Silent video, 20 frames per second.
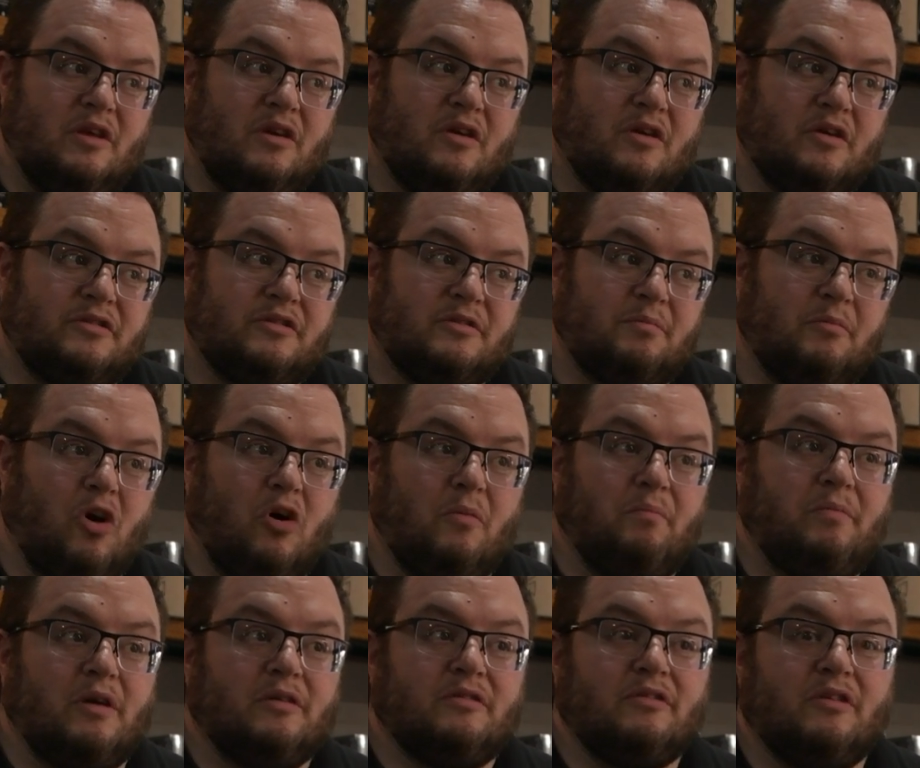You're a small
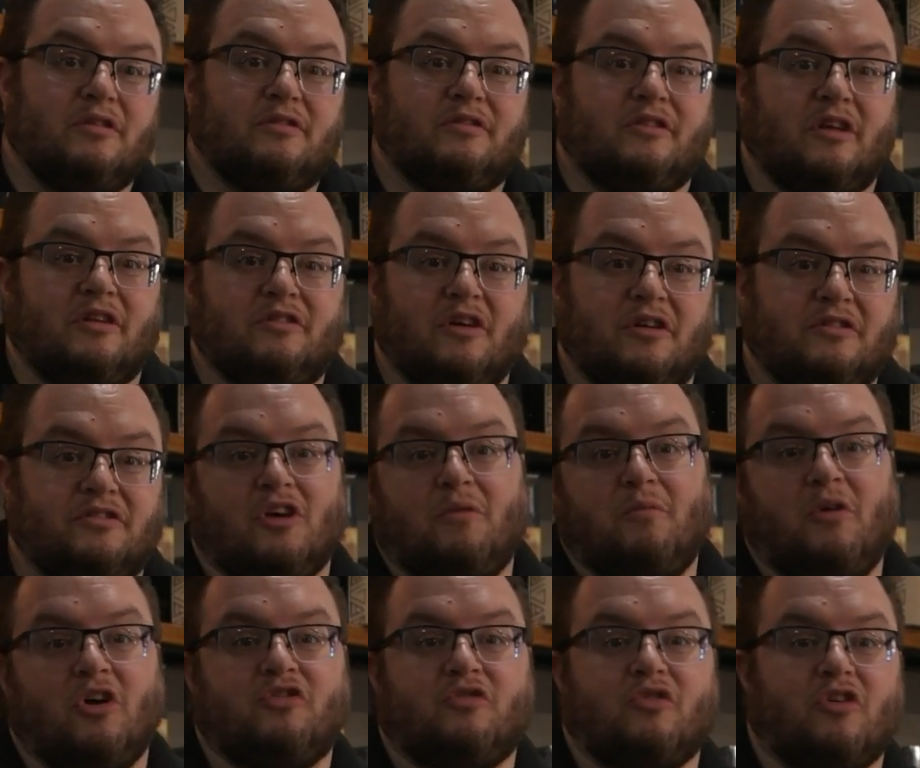business that does so
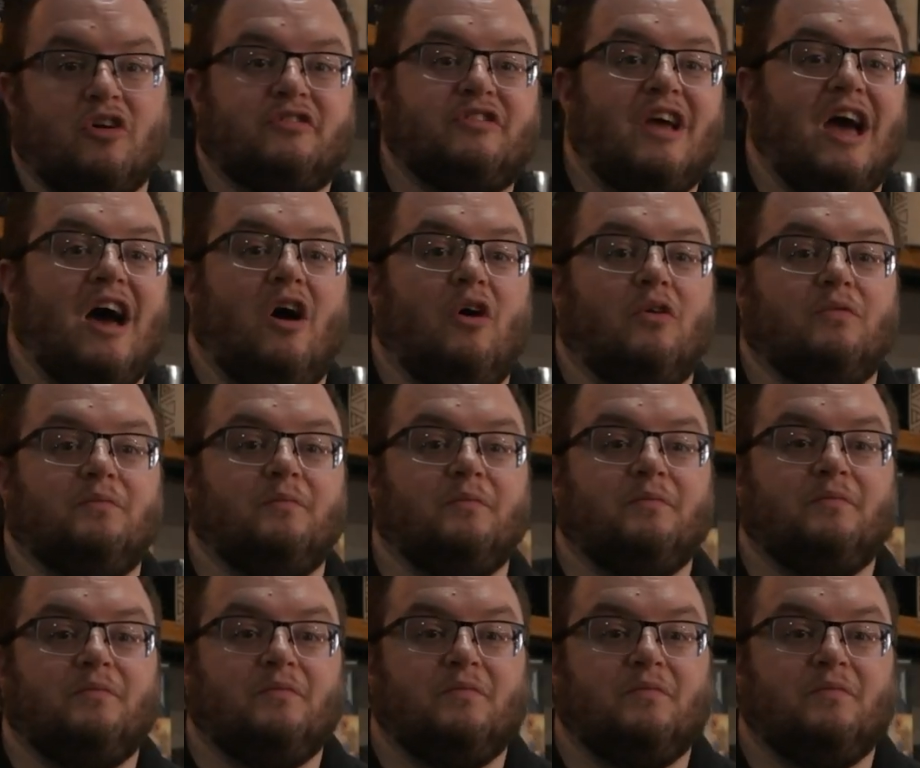much for a town.